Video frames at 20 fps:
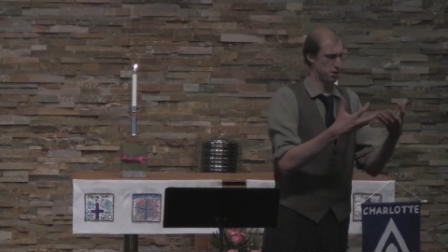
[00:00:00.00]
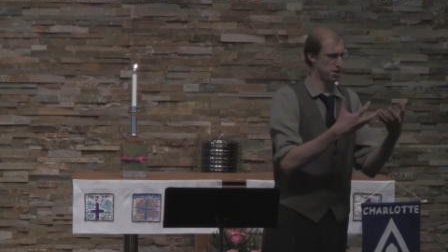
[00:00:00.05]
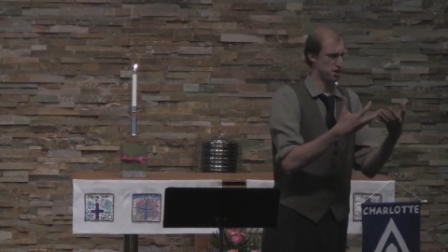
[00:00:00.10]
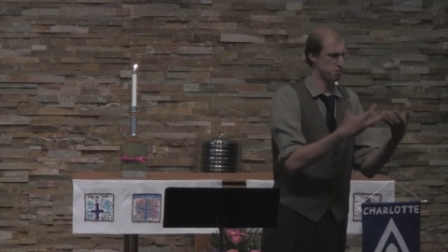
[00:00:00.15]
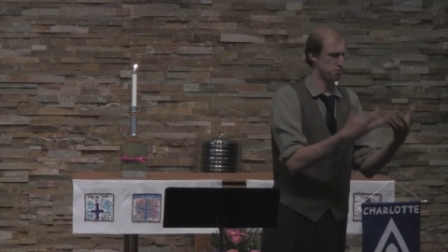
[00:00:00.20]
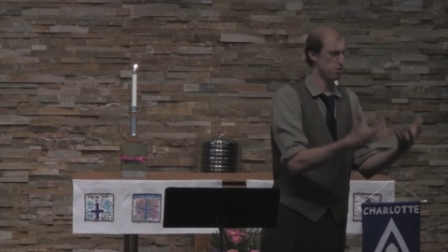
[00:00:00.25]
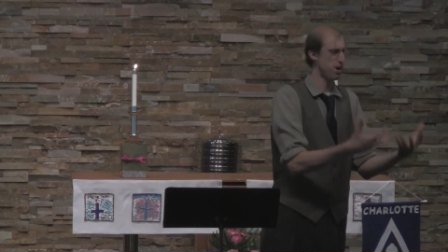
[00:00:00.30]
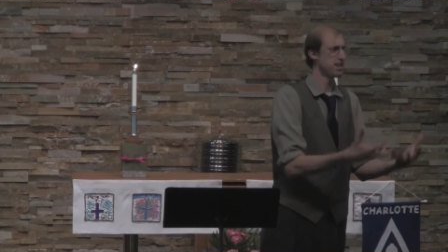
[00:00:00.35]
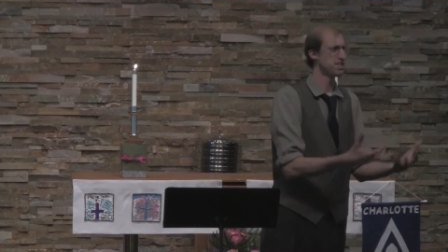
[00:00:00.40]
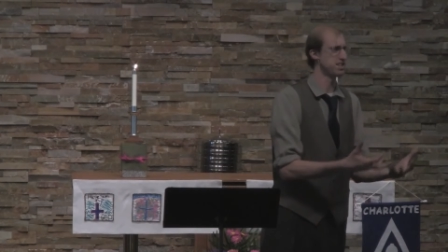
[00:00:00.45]

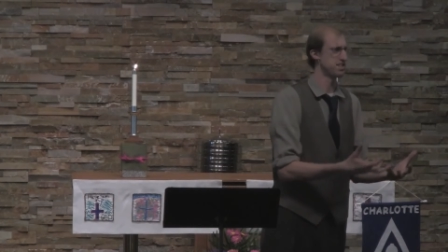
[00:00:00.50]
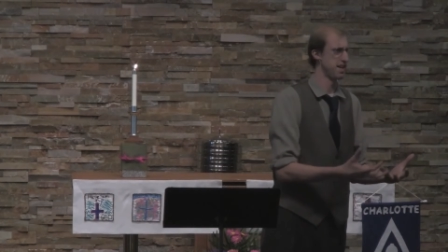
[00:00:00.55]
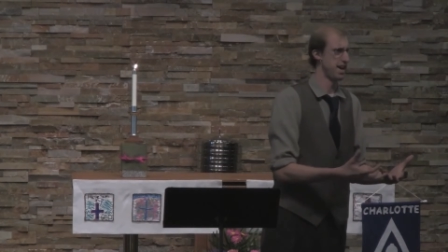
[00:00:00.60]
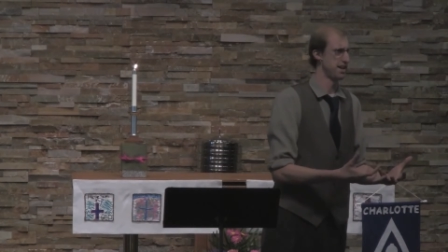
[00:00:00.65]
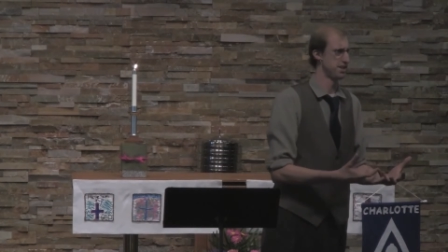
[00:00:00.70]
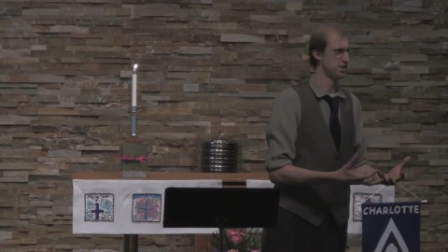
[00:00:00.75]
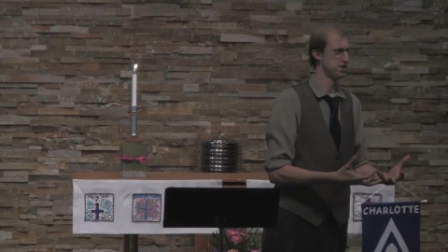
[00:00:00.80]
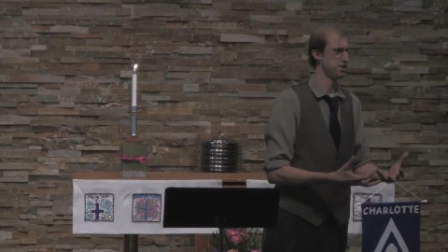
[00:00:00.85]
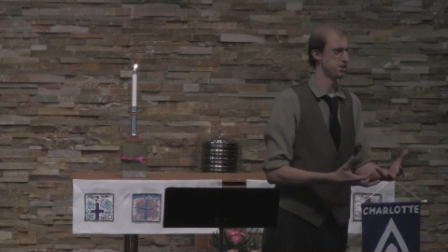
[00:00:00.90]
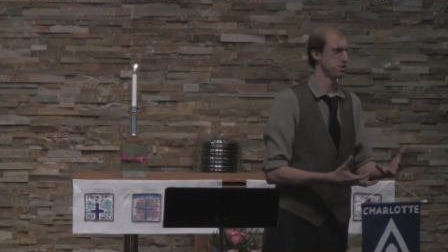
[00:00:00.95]
express
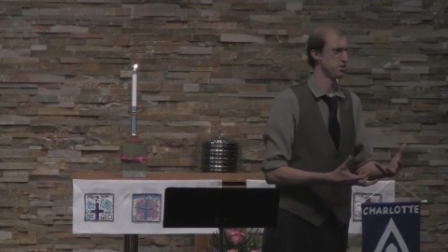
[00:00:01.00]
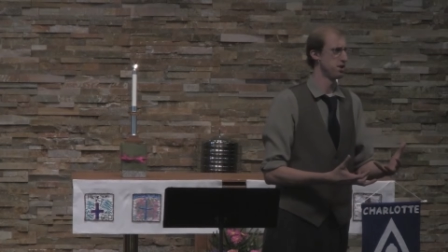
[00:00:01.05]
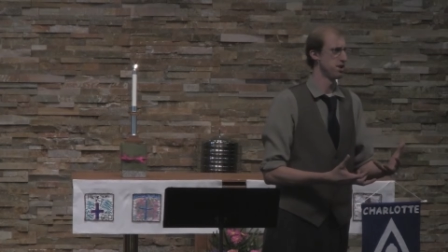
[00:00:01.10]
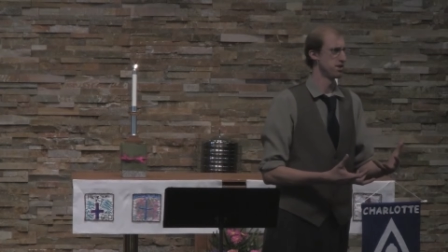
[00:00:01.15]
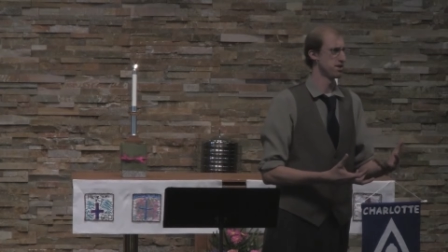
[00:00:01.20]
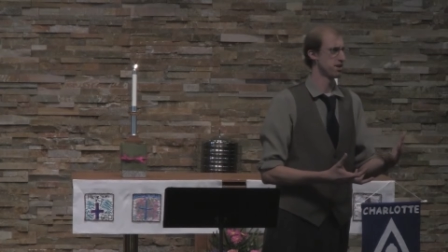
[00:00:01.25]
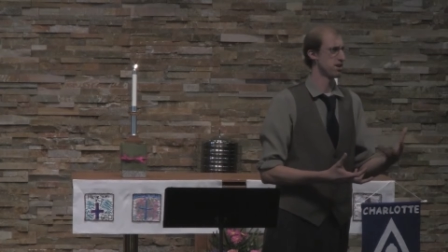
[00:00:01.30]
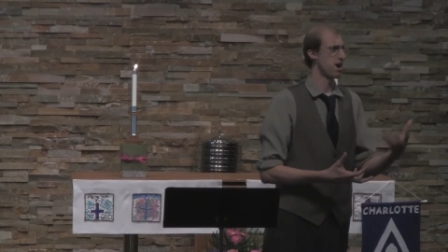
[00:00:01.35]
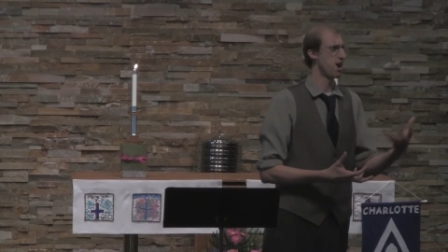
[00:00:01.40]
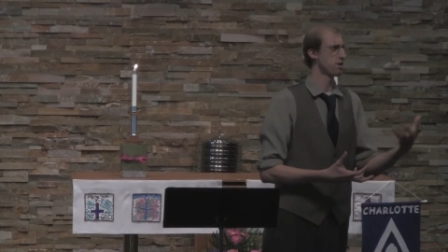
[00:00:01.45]
that to
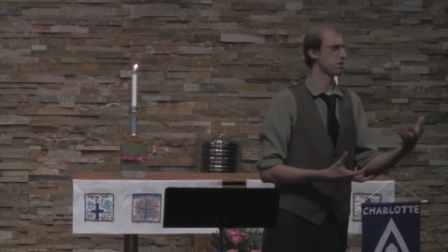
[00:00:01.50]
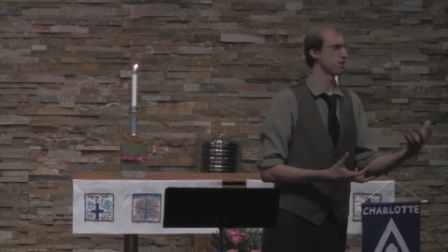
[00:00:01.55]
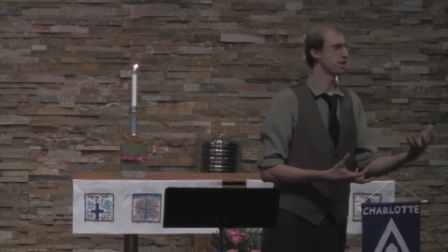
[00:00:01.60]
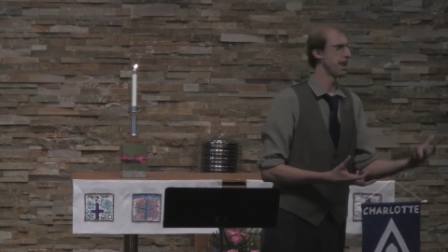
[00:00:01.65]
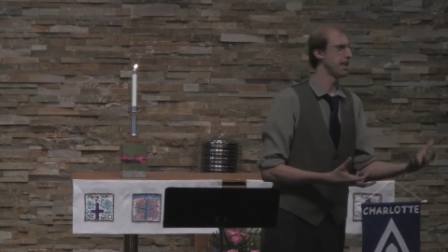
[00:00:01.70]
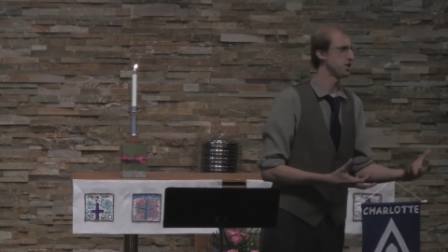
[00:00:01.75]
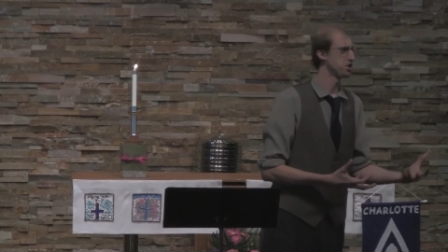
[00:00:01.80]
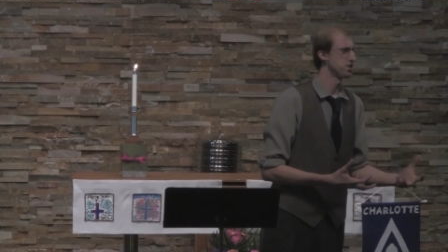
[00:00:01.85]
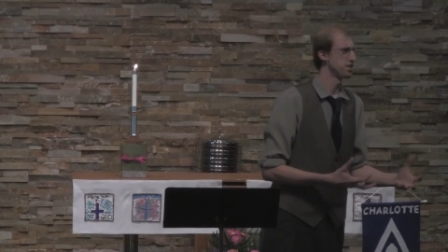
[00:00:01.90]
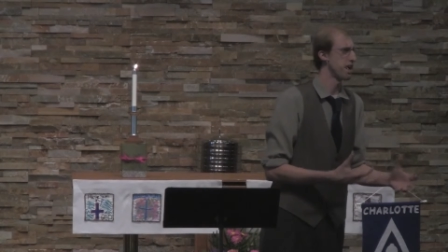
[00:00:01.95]
the
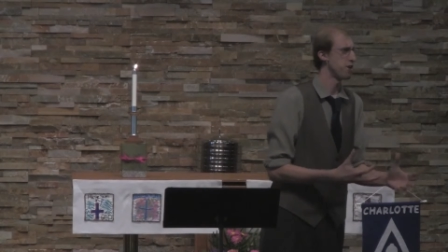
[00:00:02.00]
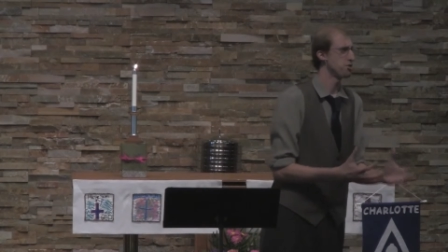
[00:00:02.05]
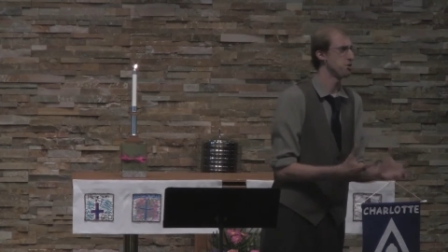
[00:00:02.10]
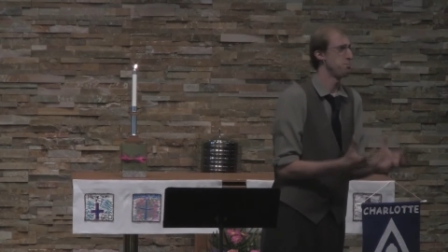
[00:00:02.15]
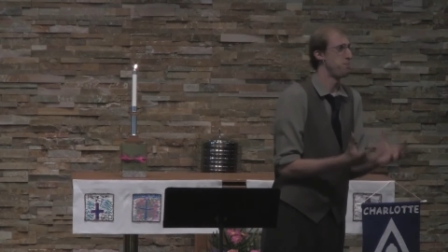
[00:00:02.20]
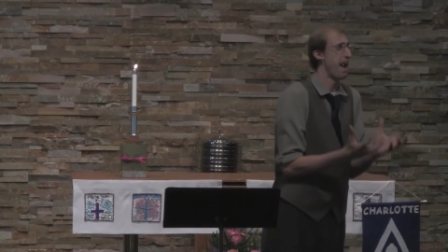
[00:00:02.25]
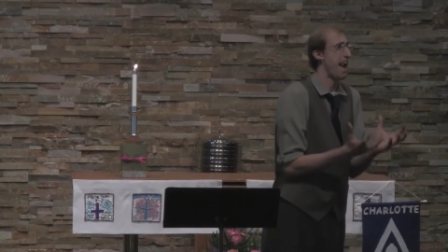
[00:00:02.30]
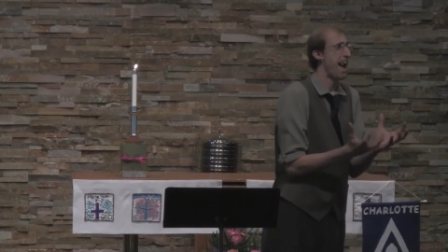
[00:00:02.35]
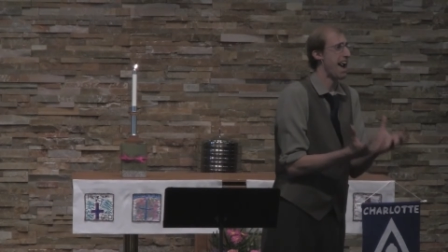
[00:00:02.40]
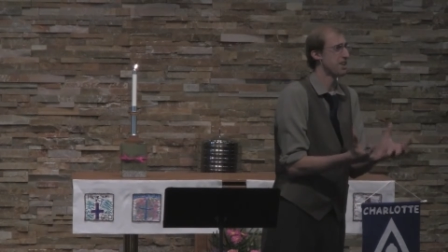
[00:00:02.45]
congregations, how
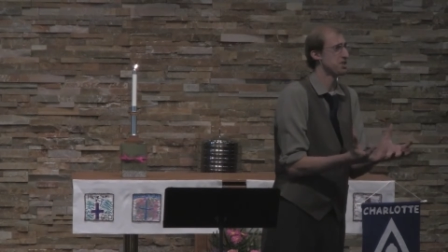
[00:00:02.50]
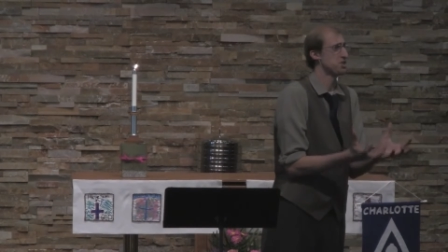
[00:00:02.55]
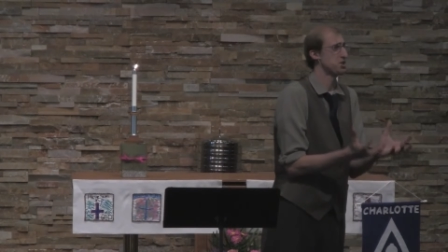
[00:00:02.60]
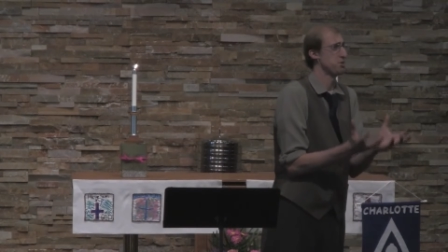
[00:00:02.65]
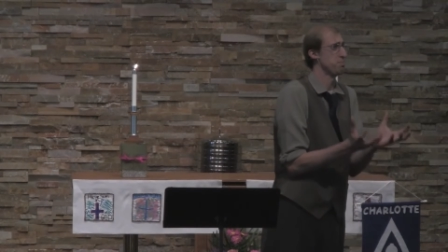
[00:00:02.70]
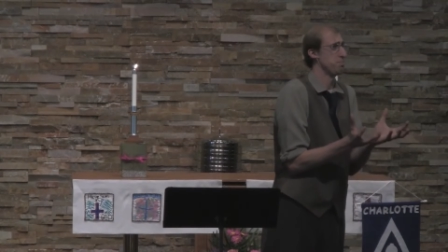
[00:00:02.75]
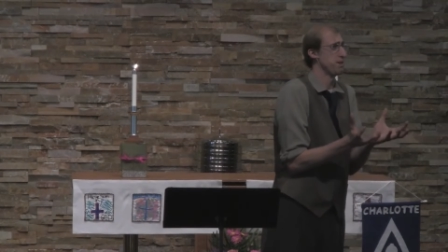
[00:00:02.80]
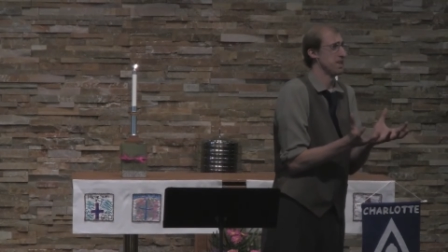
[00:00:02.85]
to pastor